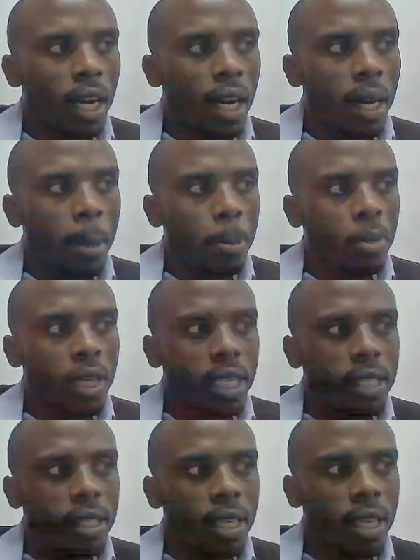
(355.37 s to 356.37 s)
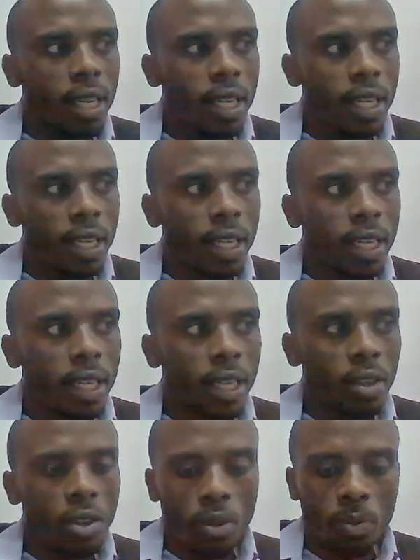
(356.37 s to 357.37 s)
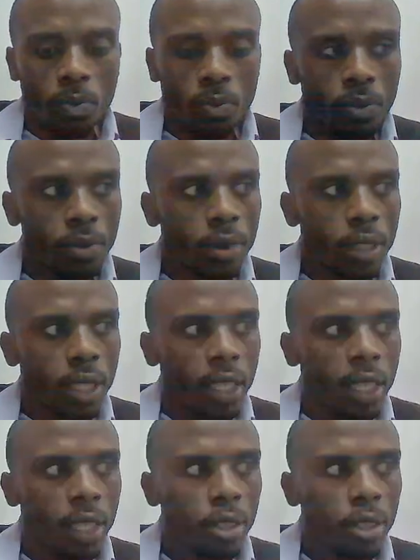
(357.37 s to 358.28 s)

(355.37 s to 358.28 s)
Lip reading: we can say echo hello